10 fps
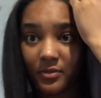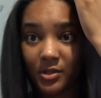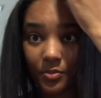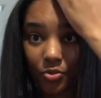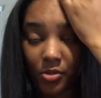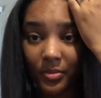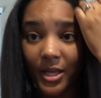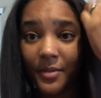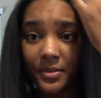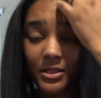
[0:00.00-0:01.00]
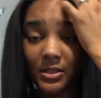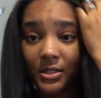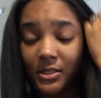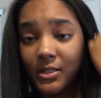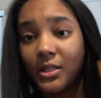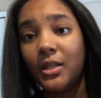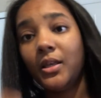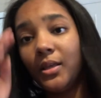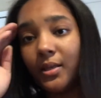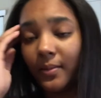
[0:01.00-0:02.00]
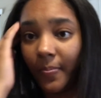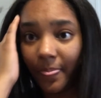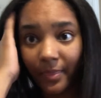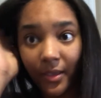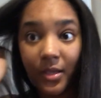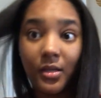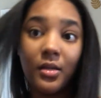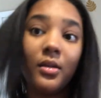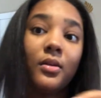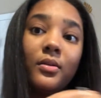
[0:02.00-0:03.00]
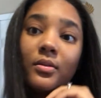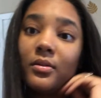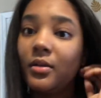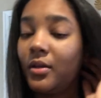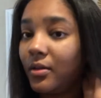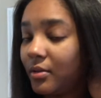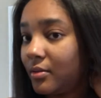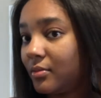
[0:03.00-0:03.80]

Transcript: support black business. And yeah,